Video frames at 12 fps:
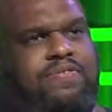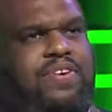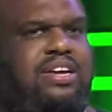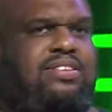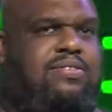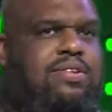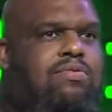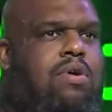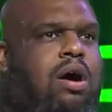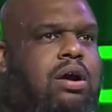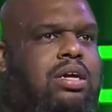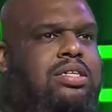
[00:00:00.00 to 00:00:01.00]
face of the
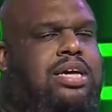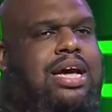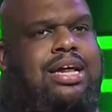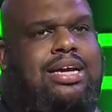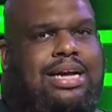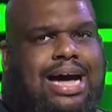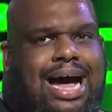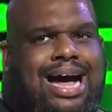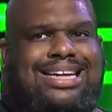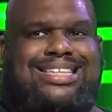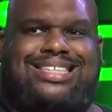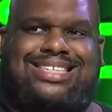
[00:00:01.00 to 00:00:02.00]
waters. And
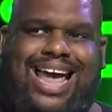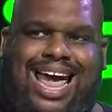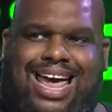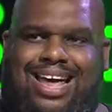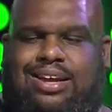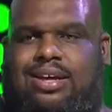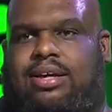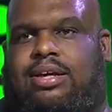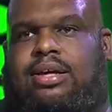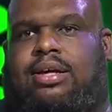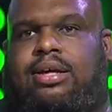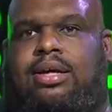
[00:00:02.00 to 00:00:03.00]
God said,
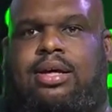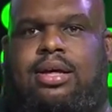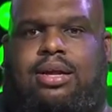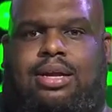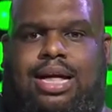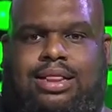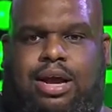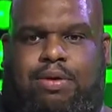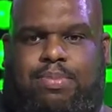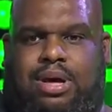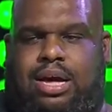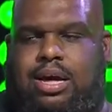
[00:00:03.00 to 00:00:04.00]
Let there
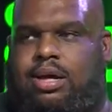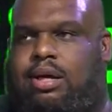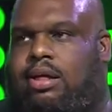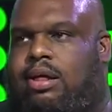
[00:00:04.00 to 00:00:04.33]
be.